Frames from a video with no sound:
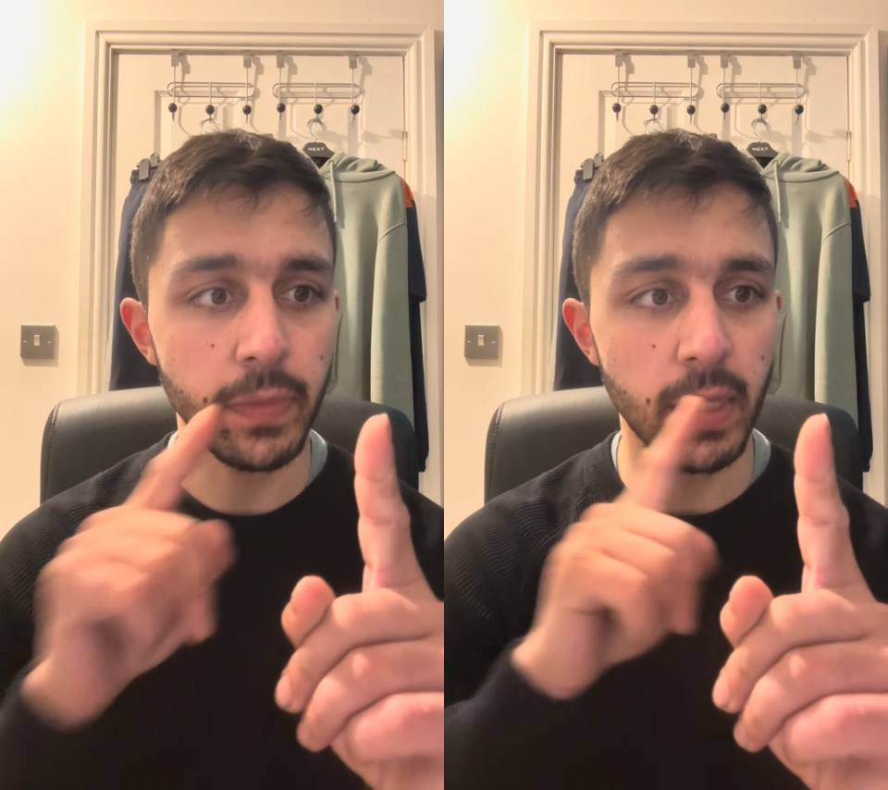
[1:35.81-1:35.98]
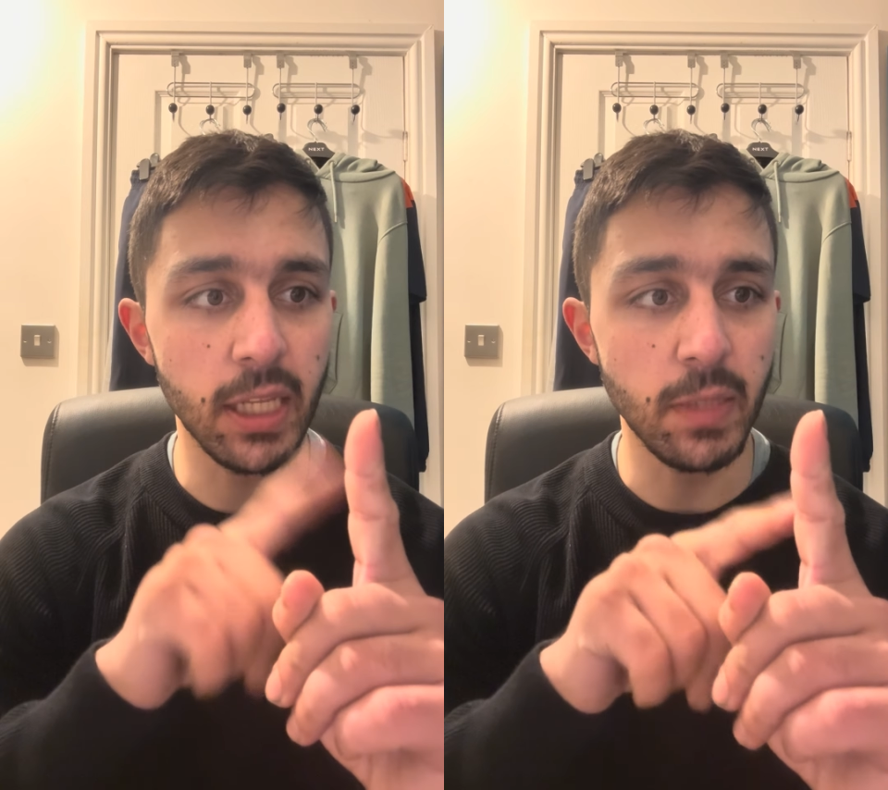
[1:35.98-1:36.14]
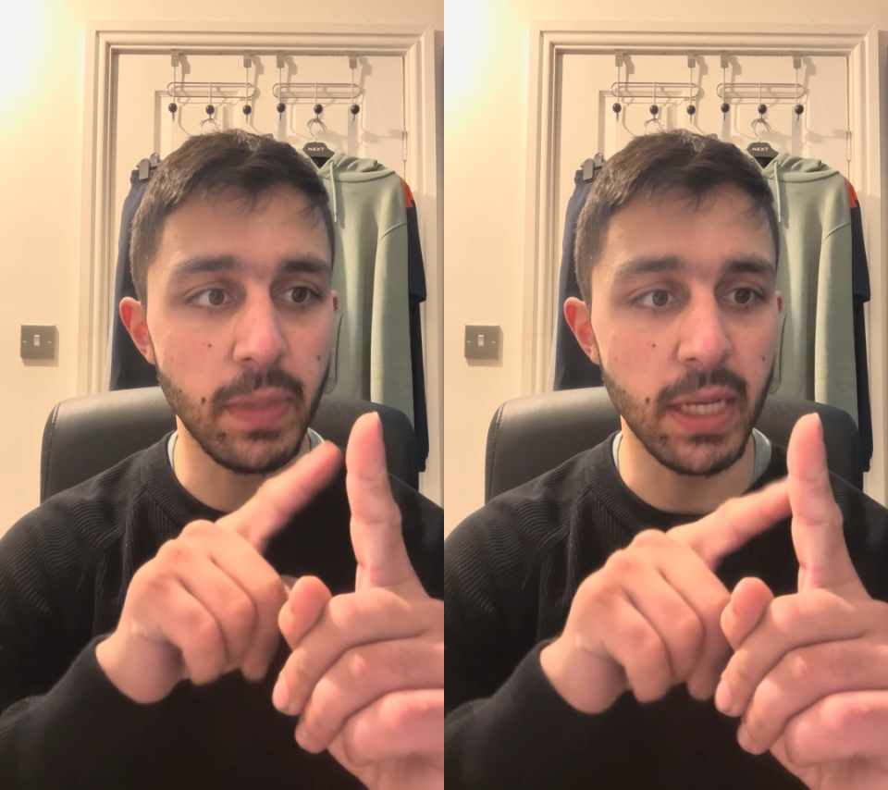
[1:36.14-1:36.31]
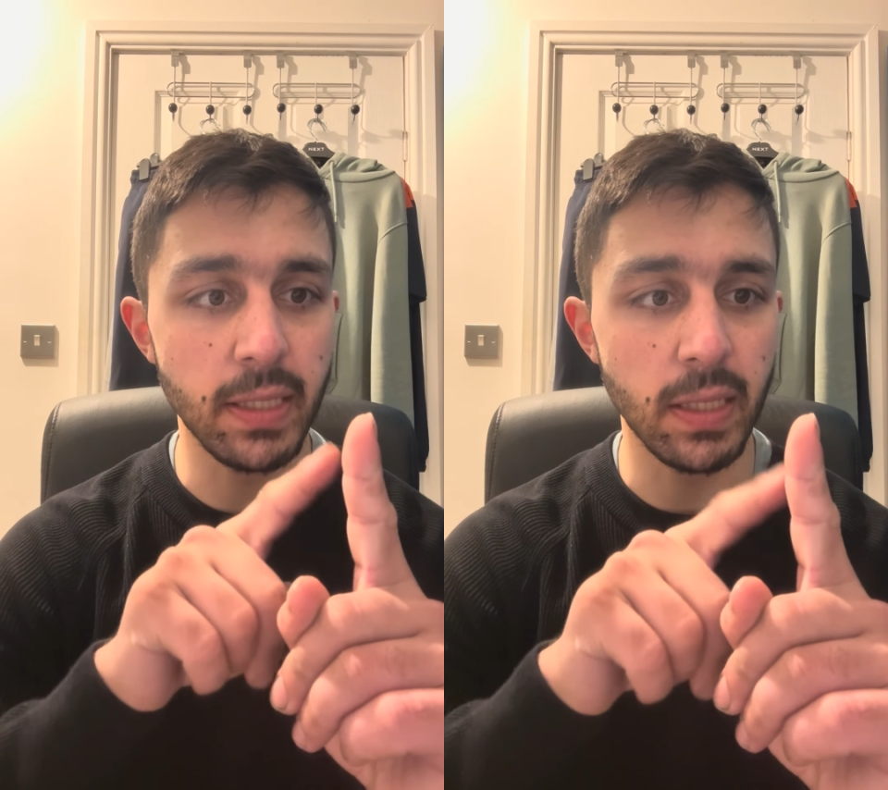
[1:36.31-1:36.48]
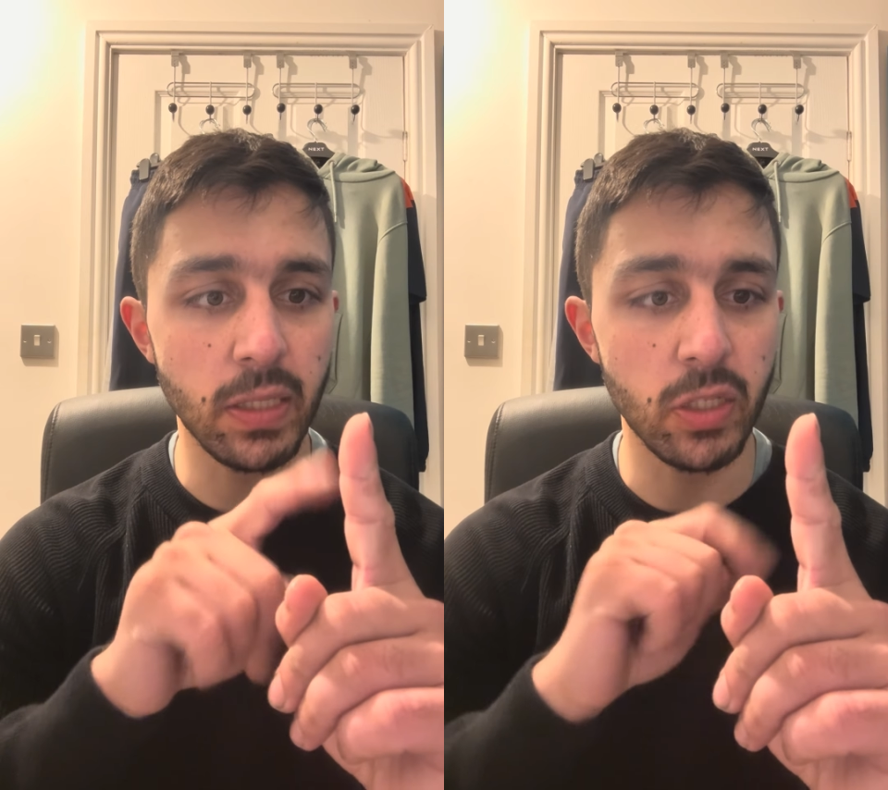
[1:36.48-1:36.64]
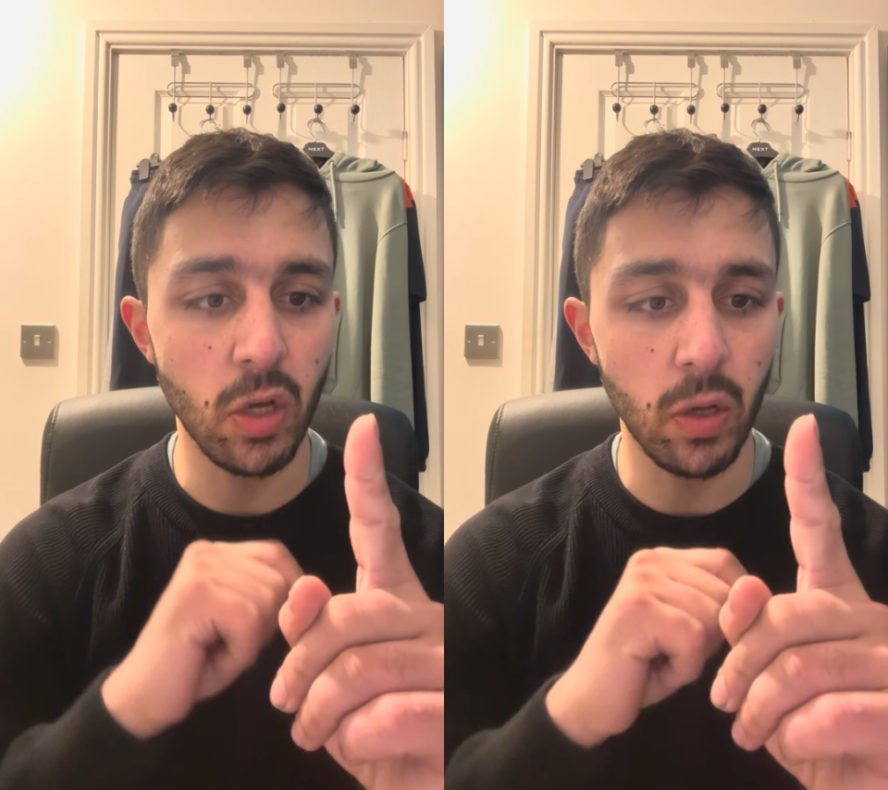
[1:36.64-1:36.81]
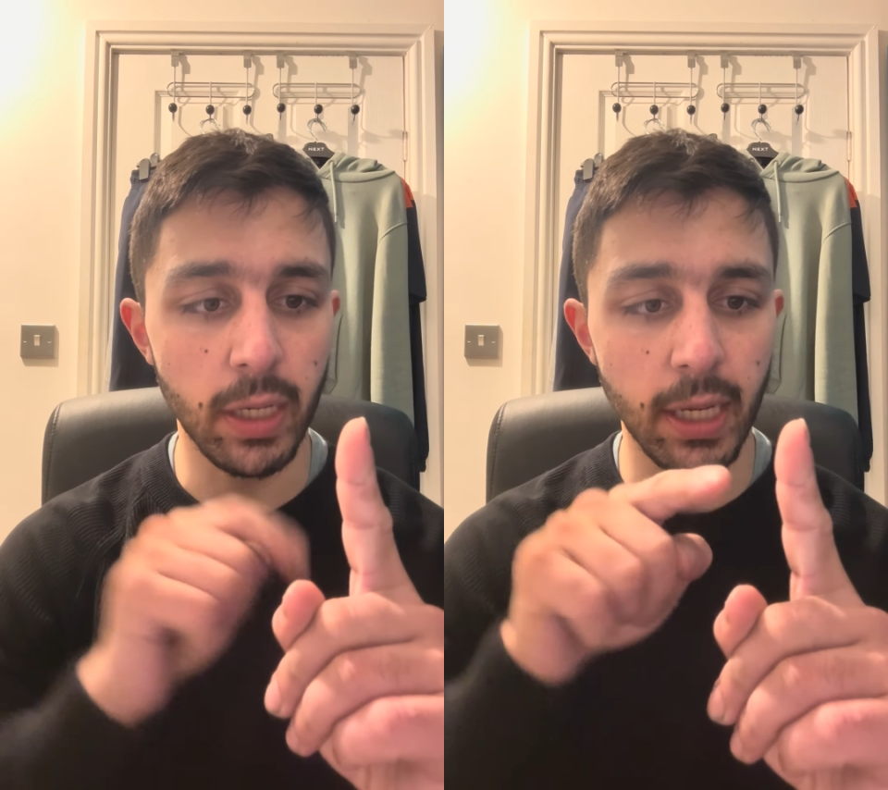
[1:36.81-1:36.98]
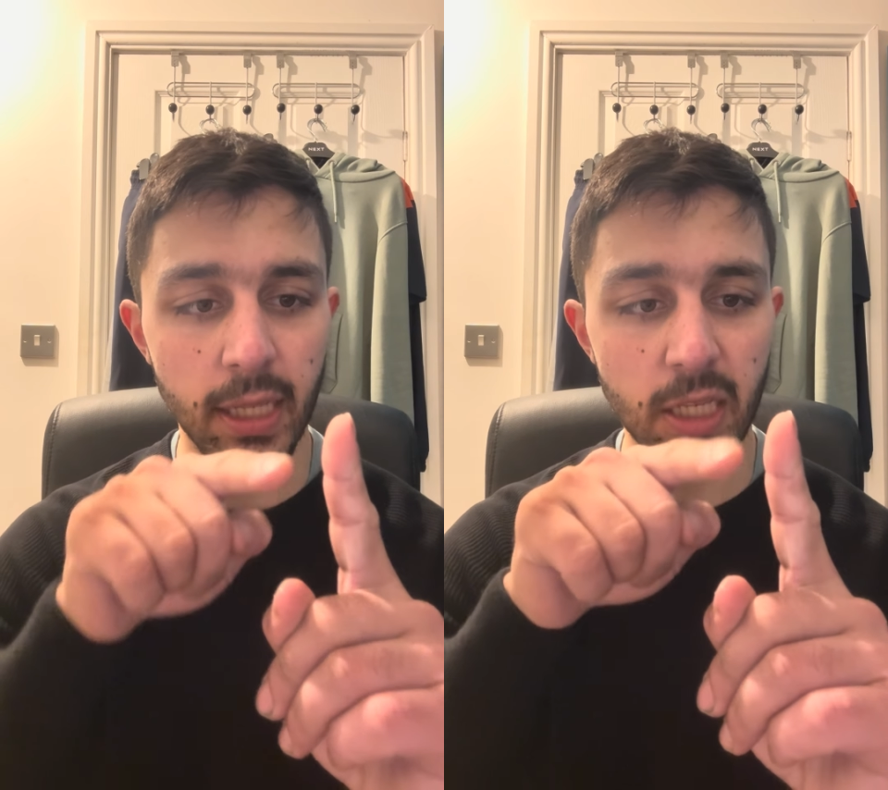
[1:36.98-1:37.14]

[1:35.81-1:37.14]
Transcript: This person's talking.